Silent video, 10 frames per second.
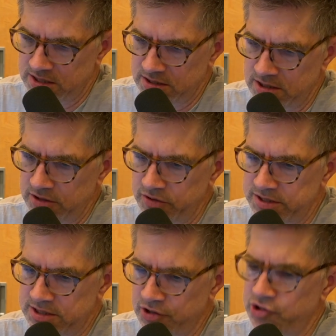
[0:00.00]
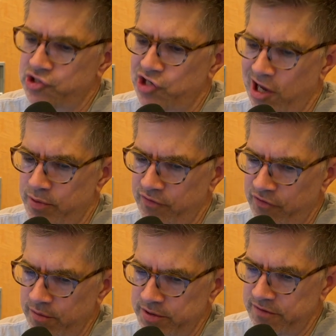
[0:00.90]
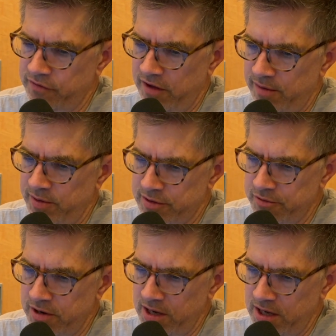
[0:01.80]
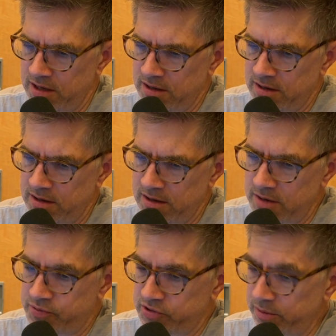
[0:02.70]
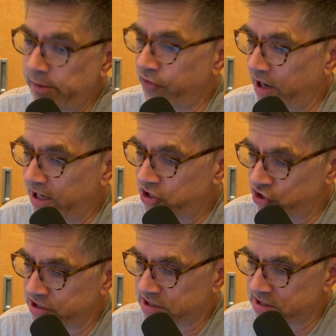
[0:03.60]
0-shot performance of Llama 3, presumably for agents,